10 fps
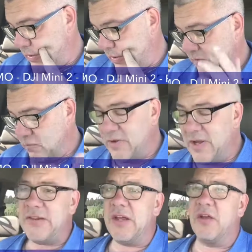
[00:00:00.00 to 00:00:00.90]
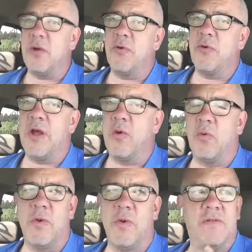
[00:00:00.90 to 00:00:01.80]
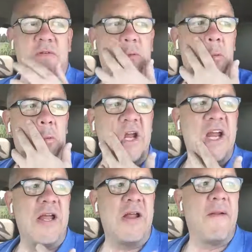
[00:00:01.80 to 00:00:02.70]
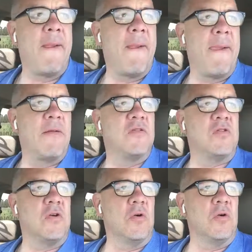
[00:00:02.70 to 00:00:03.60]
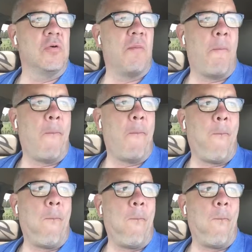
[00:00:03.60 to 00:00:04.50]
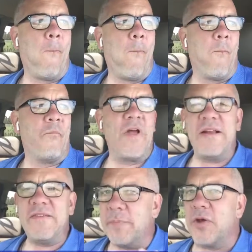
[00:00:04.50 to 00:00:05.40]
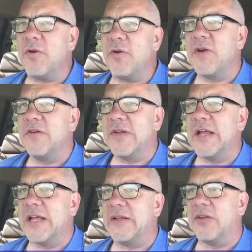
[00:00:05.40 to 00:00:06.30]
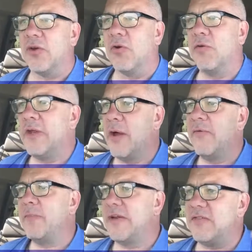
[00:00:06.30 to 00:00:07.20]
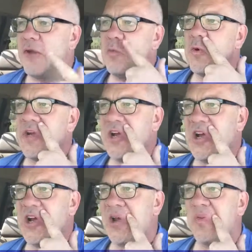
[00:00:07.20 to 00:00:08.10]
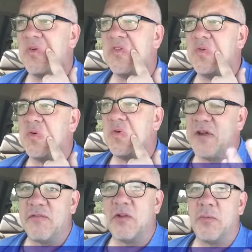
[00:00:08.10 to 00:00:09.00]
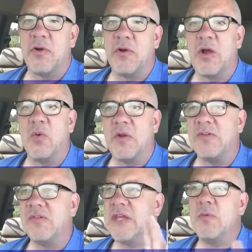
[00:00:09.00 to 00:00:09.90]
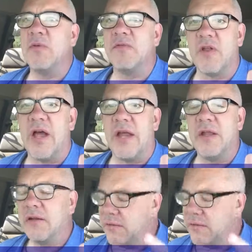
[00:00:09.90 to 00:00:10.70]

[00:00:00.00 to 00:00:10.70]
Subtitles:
So 19-kilometer-an-hour winds, right? So that's about as far as I like to go. Now, if my son were here and it was 25-kilometer-an-hour winds, he would fly it,